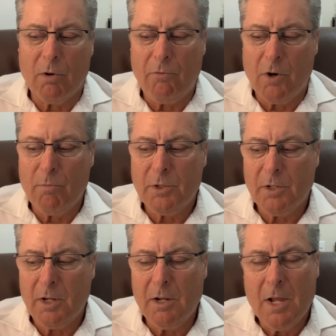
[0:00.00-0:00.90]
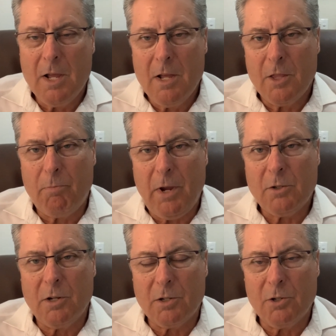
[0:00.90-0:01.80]
of Pharmacy, the
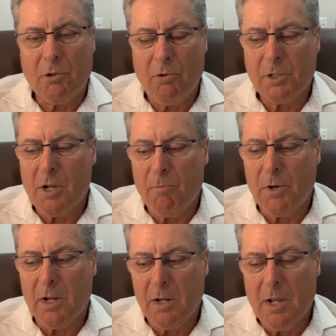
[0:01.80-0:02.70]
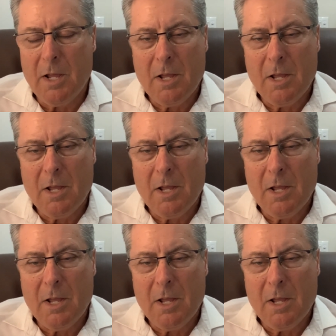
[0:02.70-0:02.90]
patient's insurance company,